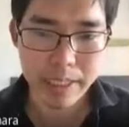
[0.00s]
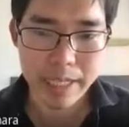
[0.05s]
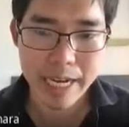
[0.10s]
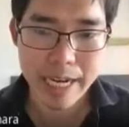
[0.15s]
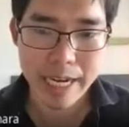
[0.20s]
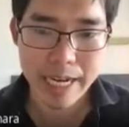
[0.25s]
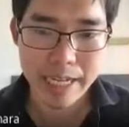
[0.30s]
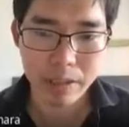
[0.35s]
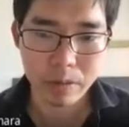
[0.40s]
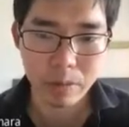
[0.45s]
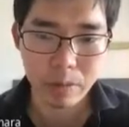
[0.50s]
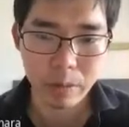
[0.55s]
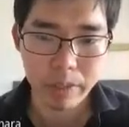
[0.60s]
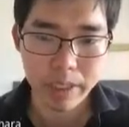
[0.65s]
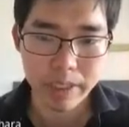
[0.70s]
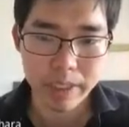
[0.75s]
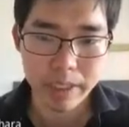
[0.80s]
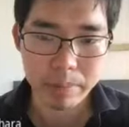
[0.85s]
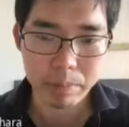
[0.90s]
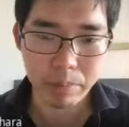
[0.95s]
high
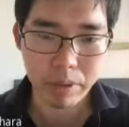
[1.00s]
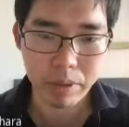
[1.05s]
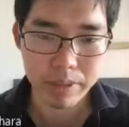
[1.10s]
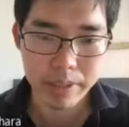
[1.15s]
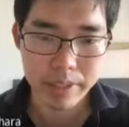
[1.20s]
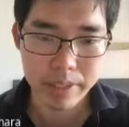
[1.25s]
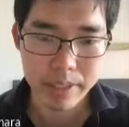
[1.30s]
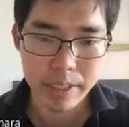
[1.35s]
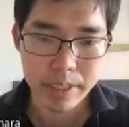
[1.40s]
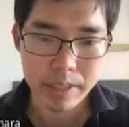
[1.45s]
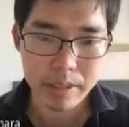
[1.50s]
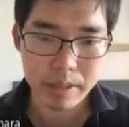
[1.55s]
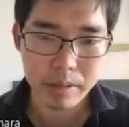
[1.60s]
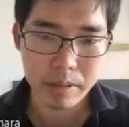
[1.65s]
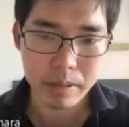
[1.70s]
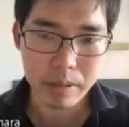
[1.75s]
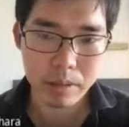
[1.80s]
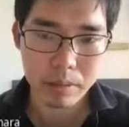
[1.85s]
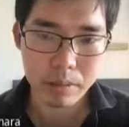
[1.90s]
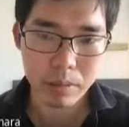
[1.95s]
quality policies
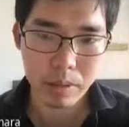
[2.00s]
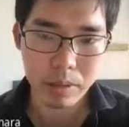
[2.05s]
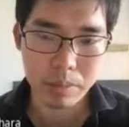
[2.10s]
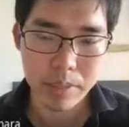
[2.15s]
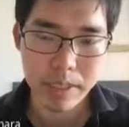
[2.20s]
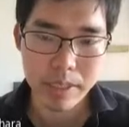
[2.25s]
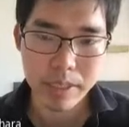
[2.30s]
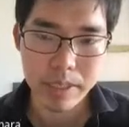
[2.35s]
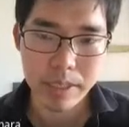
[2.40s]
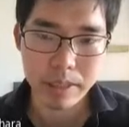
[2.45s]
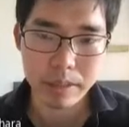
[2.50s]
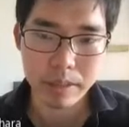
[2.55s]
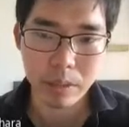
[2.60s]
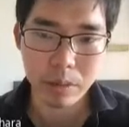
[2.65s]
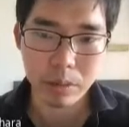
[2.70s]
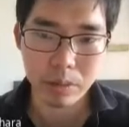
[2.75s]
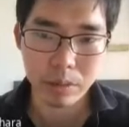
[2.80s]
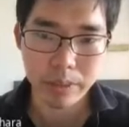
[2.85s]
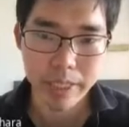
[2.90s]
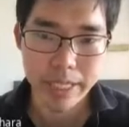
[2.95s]
from the
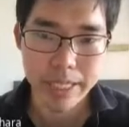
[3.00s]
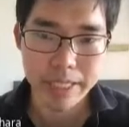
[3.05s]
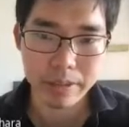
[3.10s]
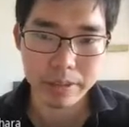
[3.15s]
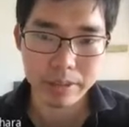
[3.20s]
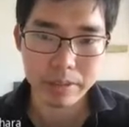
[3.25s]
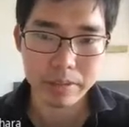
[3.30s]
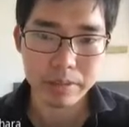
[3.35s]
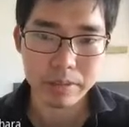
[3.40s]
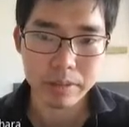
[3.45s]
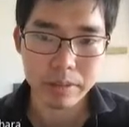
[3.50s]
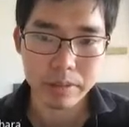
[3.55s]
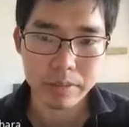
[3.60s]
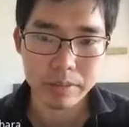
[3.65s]
logged data,